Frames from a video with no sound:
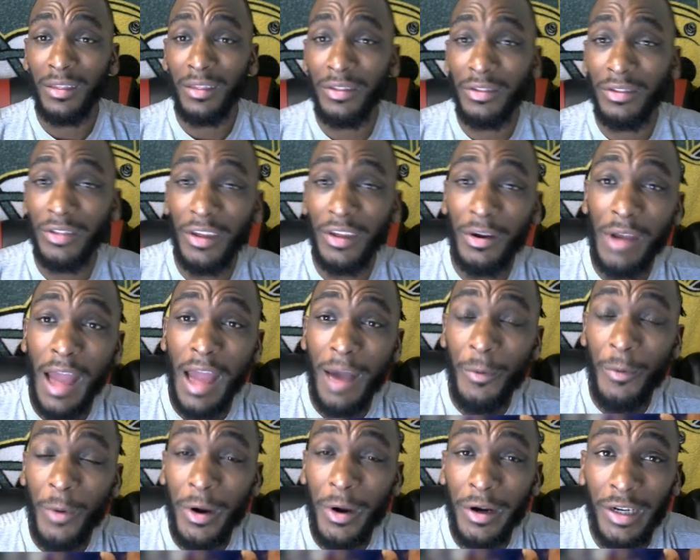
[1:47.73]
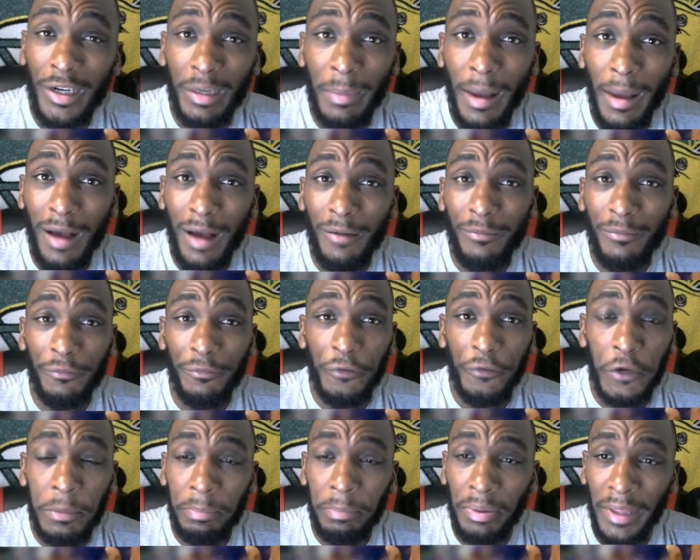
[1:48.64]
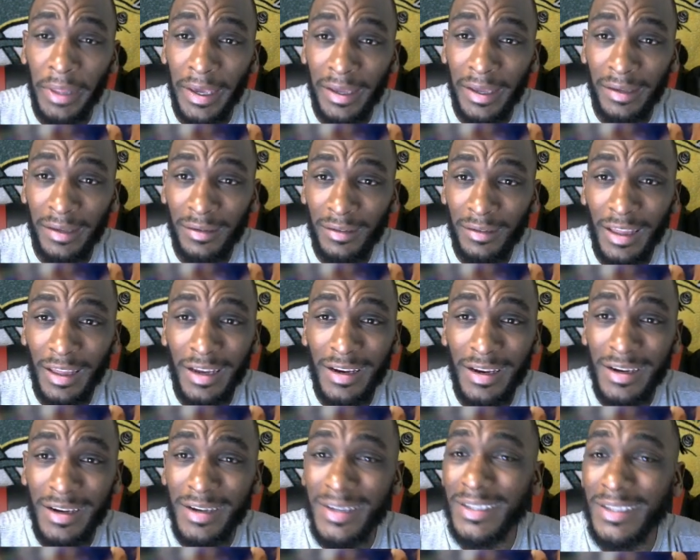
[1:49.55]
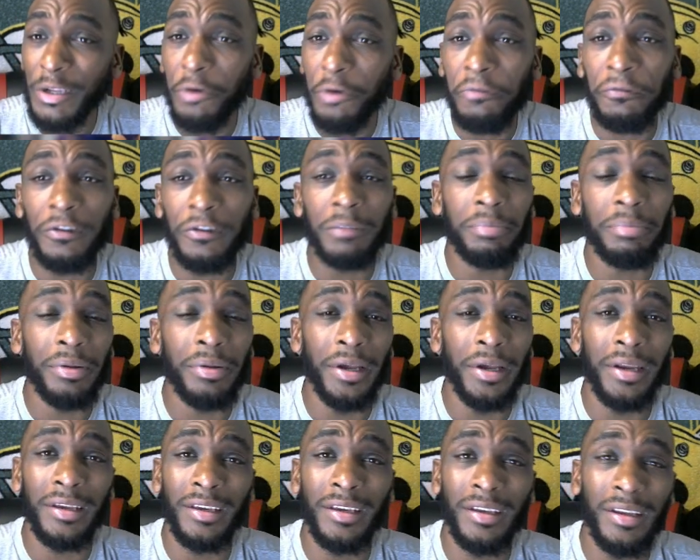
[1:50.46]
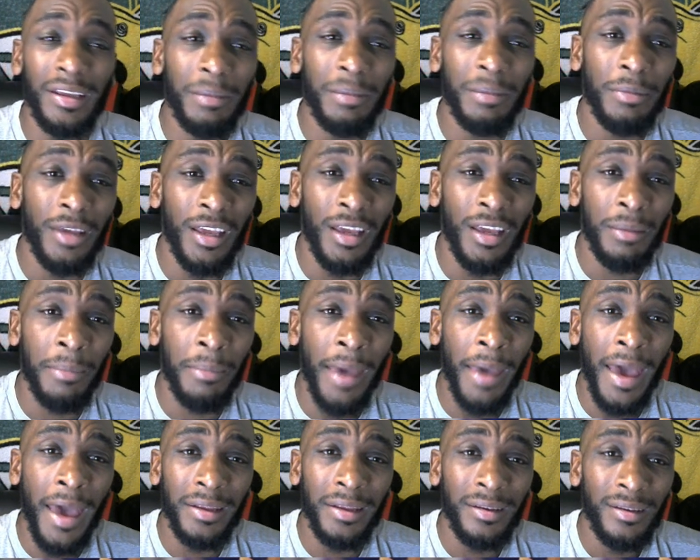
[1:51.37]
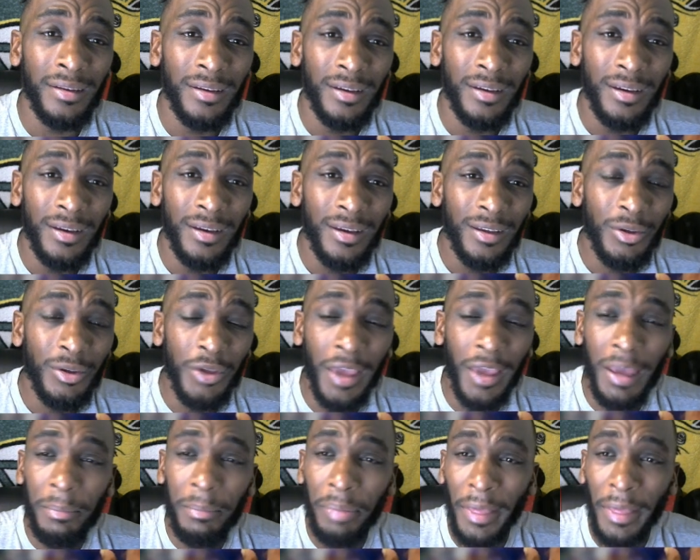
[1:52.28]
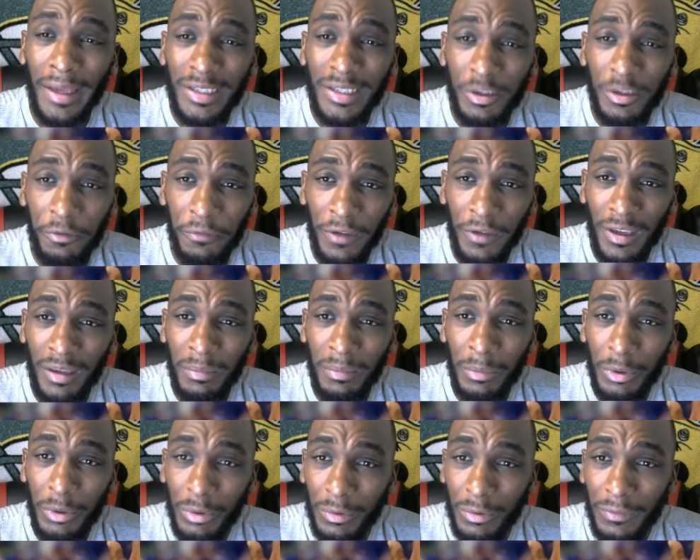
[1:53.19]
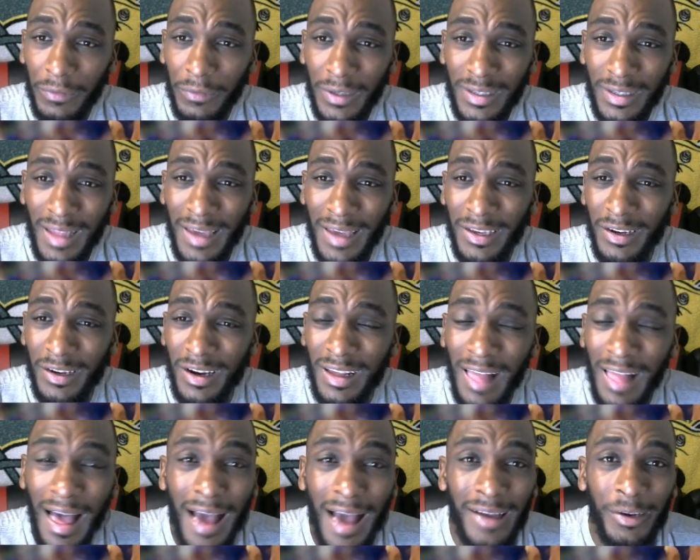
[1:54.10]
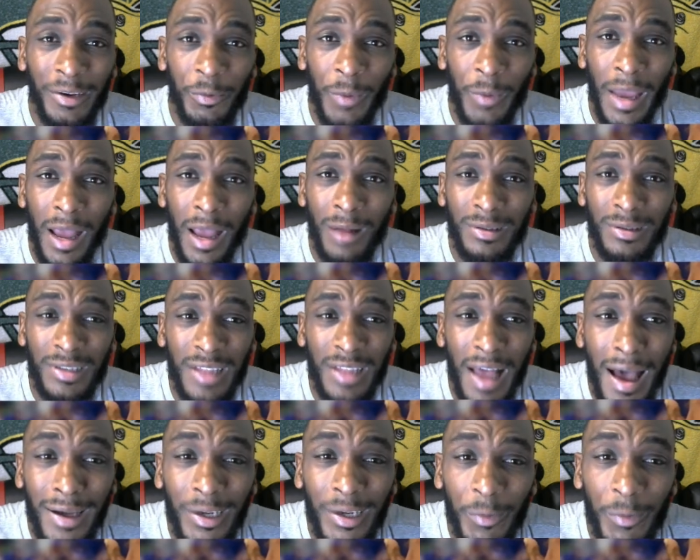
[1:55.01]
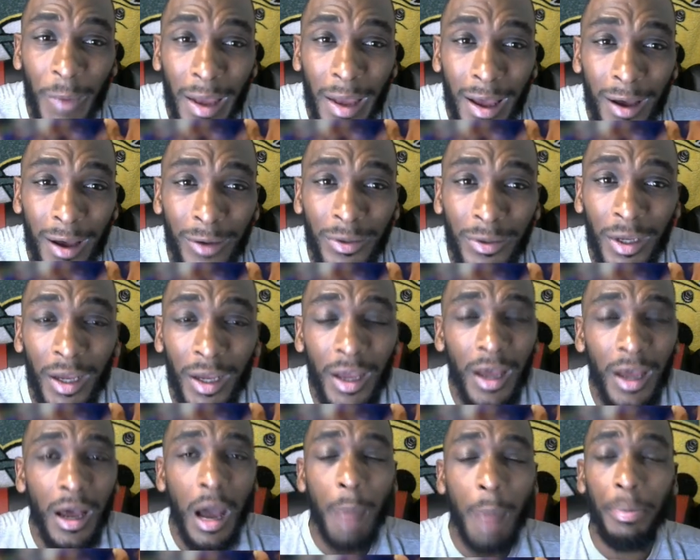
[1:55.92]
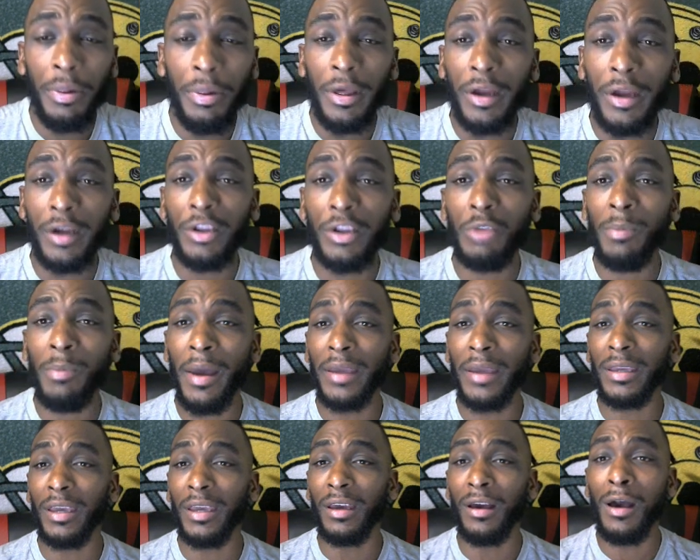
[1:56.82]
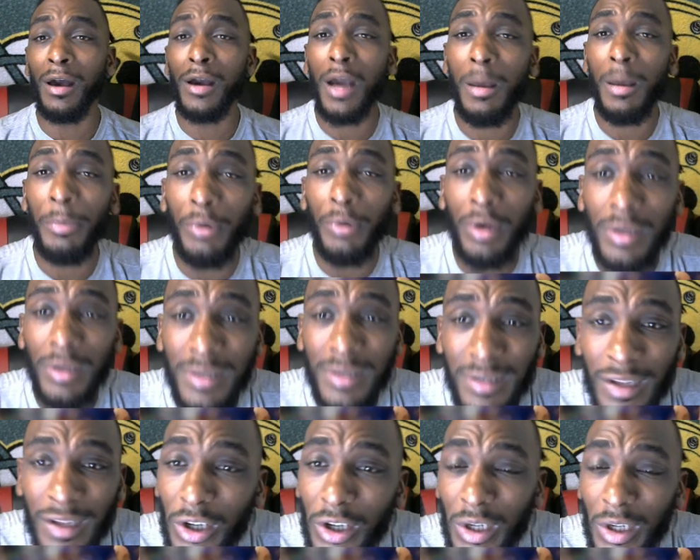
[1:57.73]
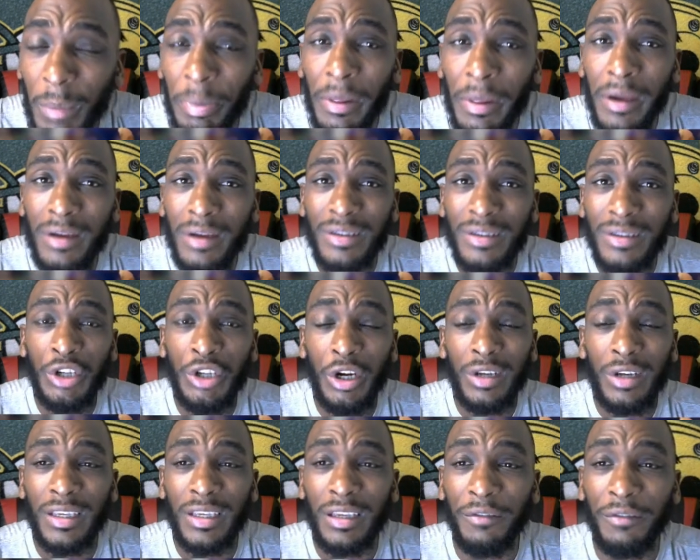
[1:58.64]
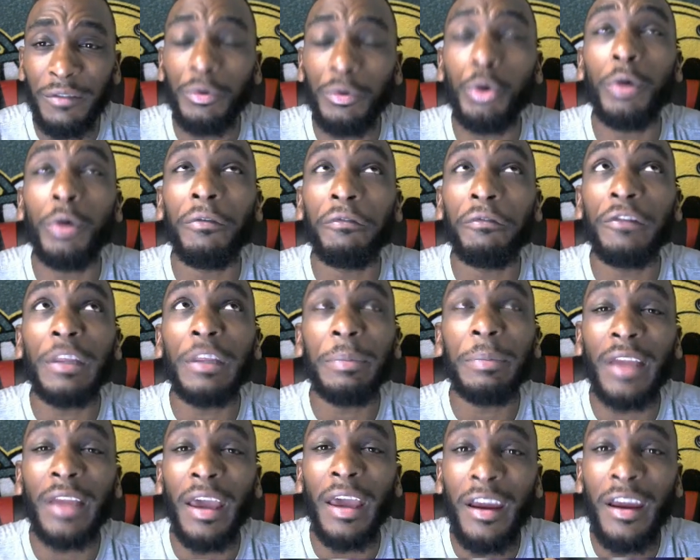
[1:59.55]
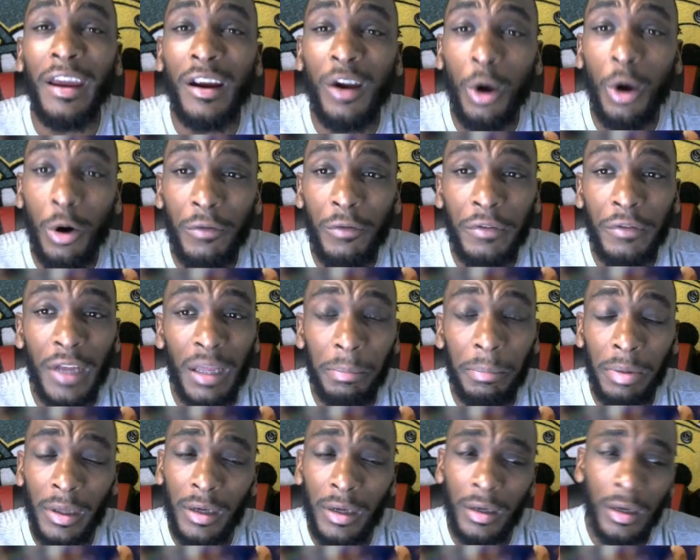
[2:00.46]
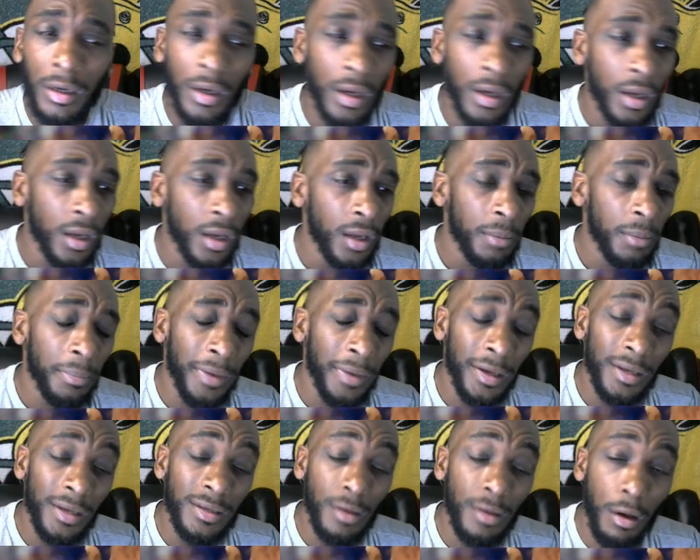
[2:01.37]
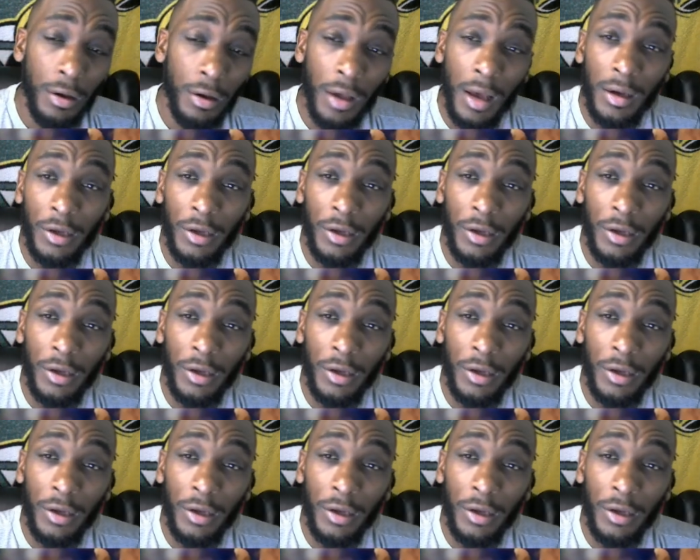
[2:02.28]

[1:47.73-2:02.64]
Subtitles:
They're not worried about foot planting. There is no foot planting in Madden. You can't plant your feet and move. It's like you're gliding around, sliding around. A player, you might get hung up on stuck on the player's jersey and do a flip in the air over that player. Man, it's all kind of